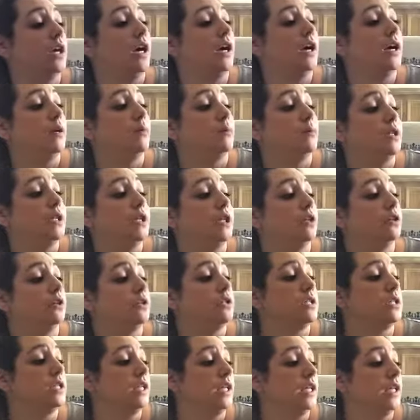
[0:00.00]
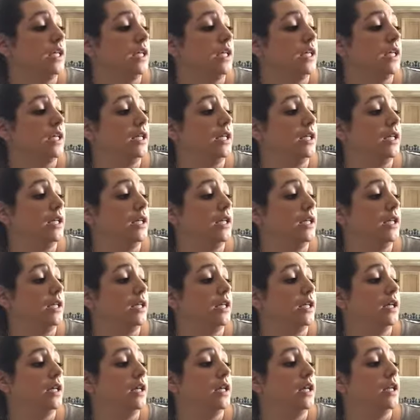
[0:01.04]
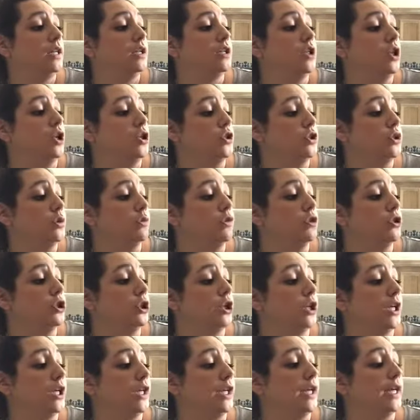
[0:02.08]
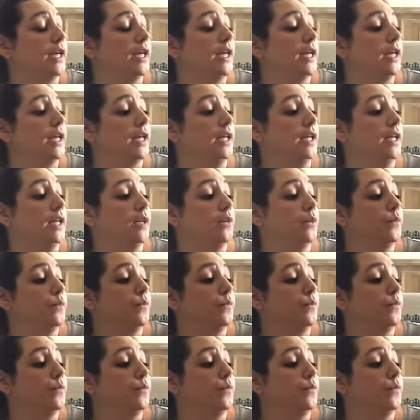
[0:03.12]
Materials needed. Tells you what you're going to need.